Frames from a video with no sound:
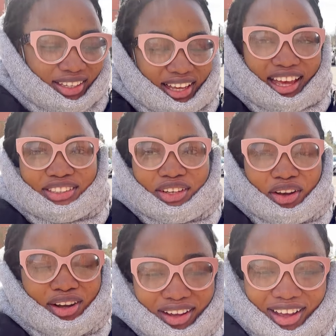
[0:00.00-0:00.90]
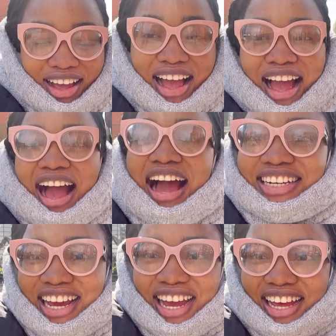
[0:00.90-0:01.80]
Yeah, so and
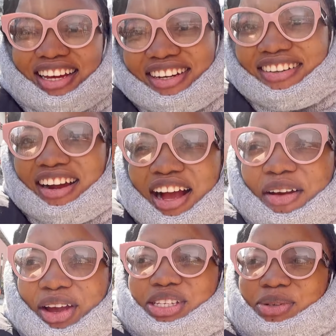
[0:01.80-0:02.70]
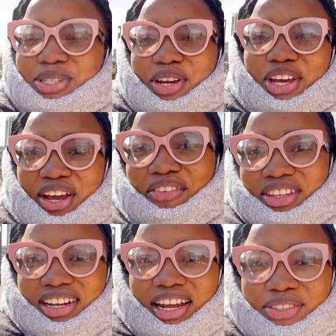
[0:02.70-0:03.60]
yeah, I'm going to be showing you
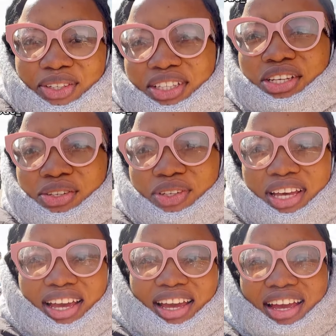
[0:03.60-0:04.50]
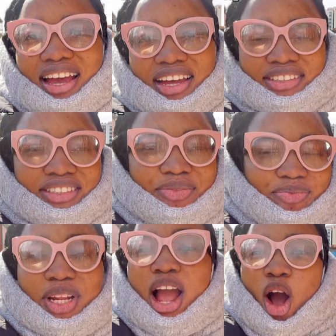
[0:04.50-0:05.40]
everything I do in the UK
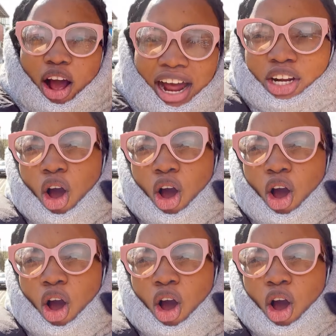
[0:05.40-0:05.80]
and